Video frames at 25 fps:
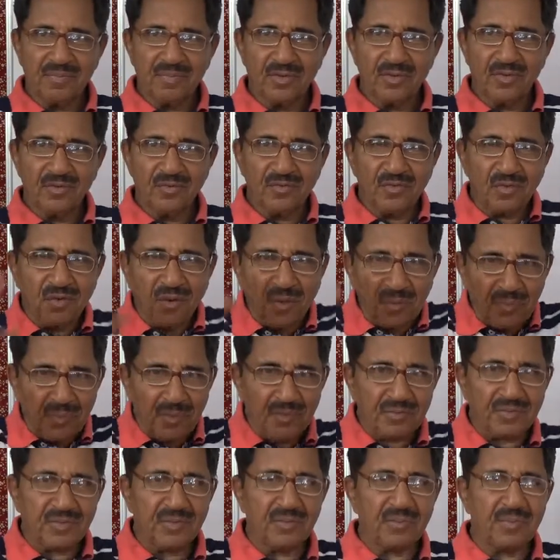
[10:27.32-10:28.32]
form
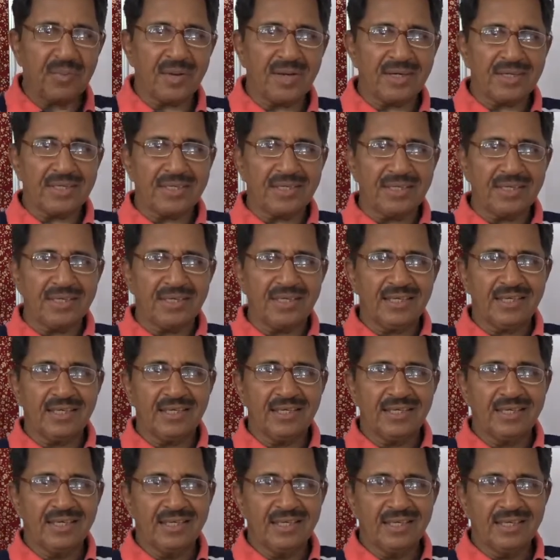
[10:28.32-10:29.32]
of the party,
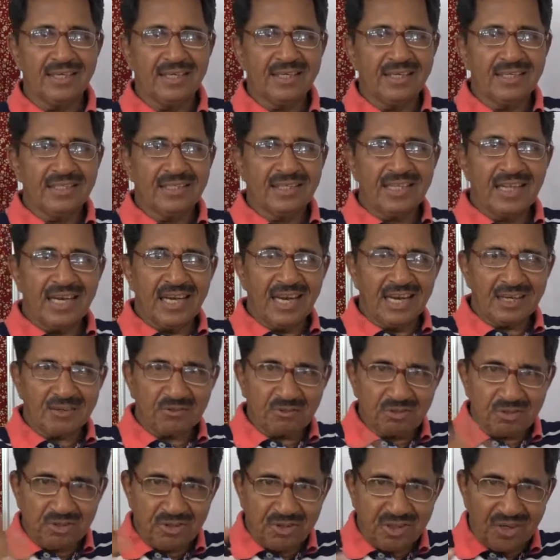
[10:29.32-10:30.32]
the
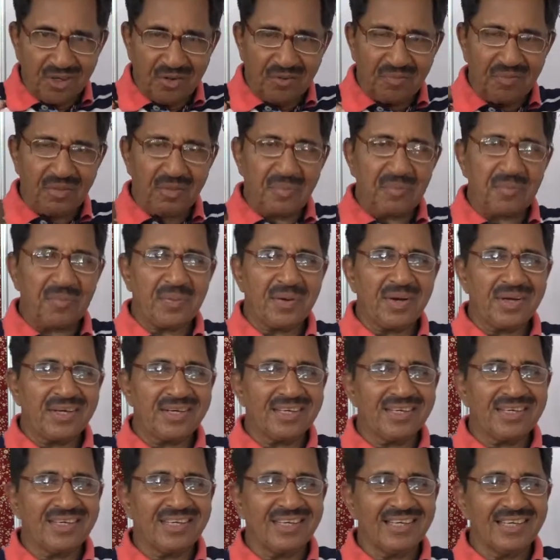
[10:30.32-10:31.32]
luxury of the
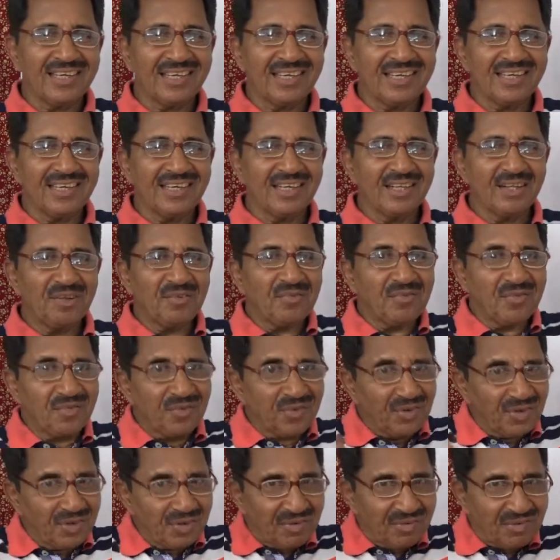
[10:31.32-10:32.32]
party, the
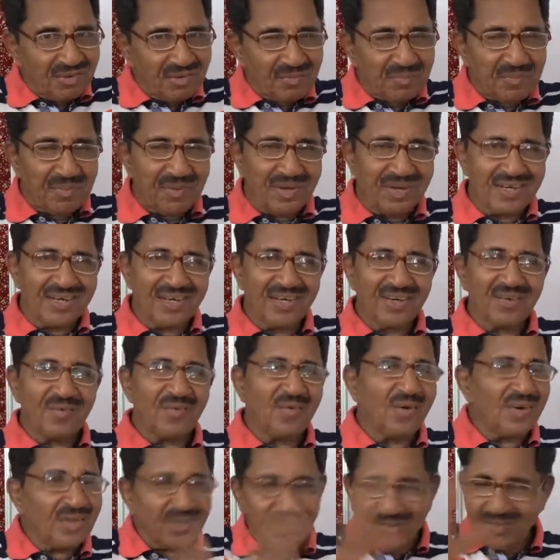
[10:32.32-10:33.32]
food of the party,
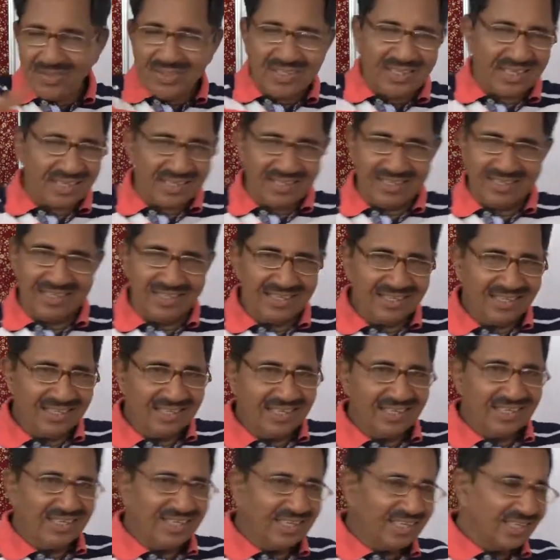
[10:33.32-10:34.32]
all together.
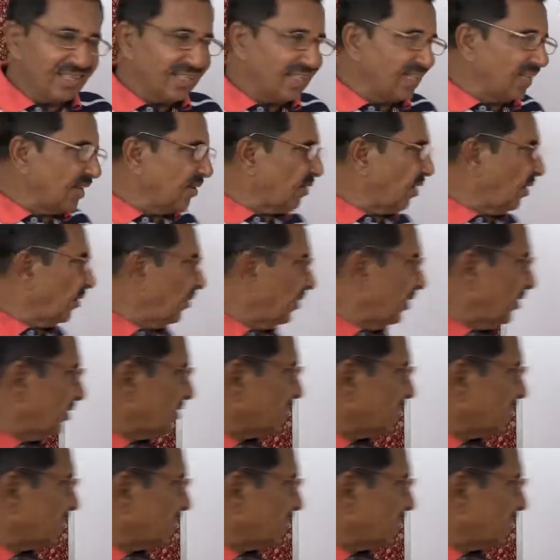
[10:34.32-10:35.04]
Then how will you